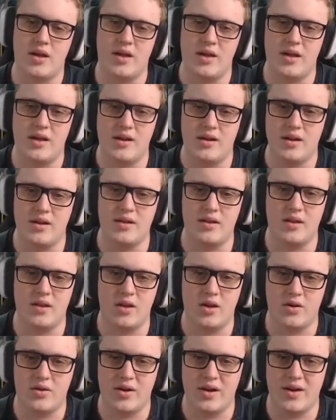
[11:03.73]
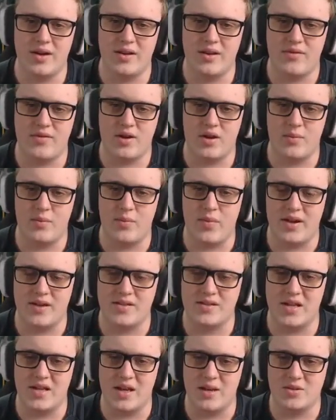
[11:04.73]
in the long run, they've got a better
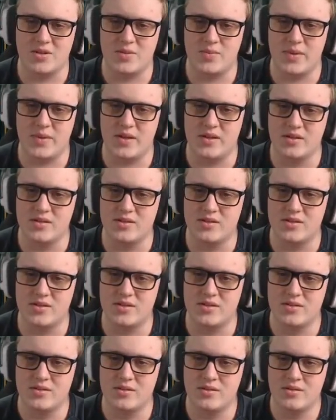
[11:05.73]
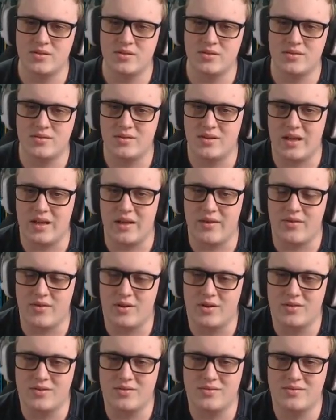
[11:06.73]
team just because they've
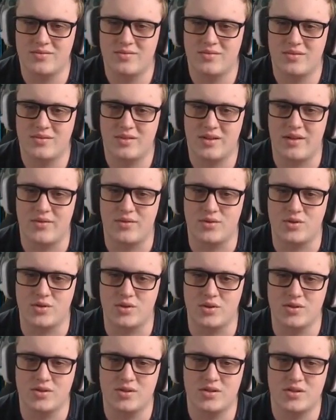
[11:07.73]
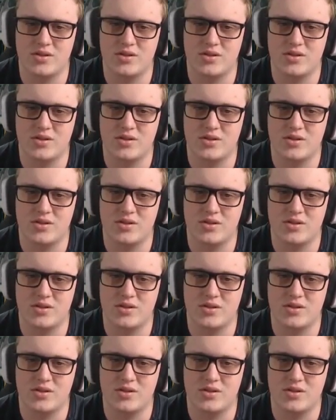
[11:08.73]
got level 2s.